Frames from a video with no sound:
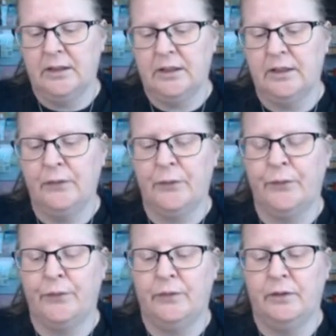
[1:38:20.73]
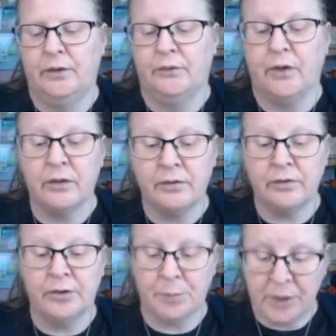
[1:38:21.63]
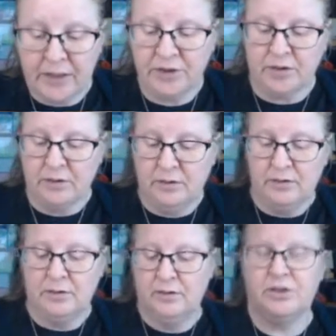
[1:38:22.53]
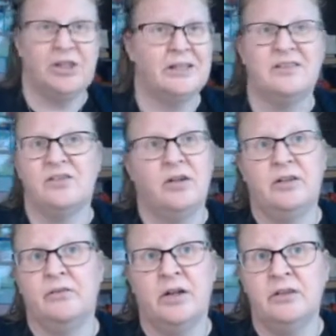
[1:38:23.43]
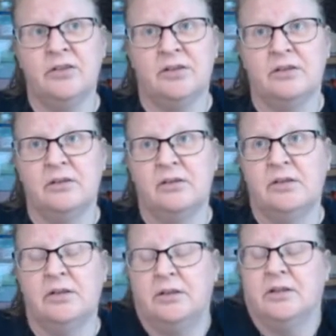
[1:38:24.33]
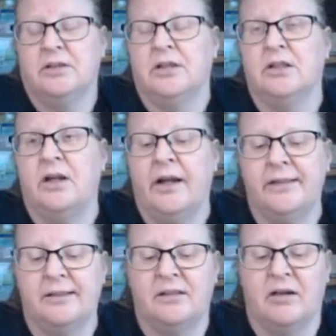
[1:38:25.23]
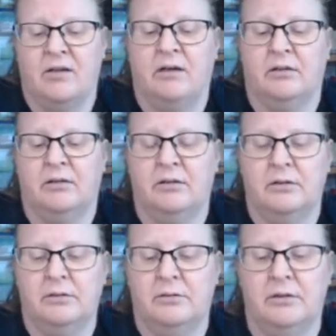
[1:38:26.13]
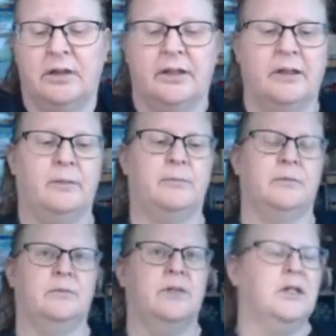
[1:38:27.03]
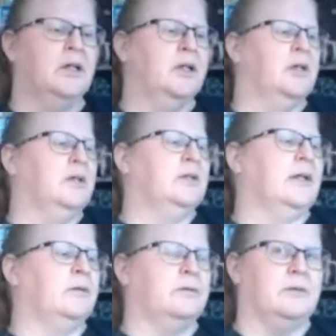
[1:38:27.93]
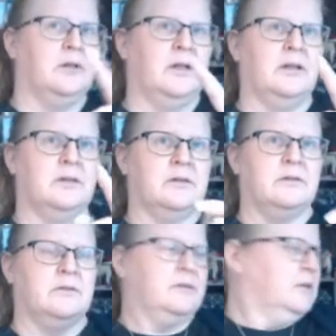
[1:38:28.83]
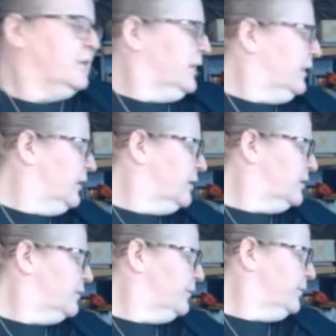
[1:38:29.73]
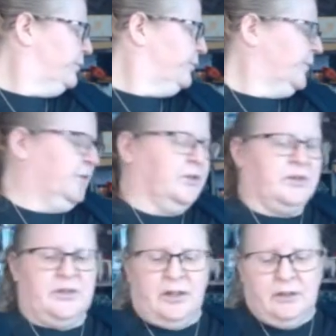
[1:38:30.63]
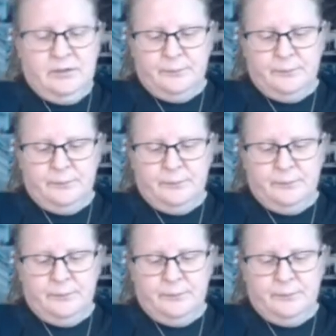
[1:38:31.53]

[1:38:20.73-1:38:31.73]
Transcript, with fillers: if you've gone through depression, chances are you've lost it. The light is gone. Now, I'll say this in just a second.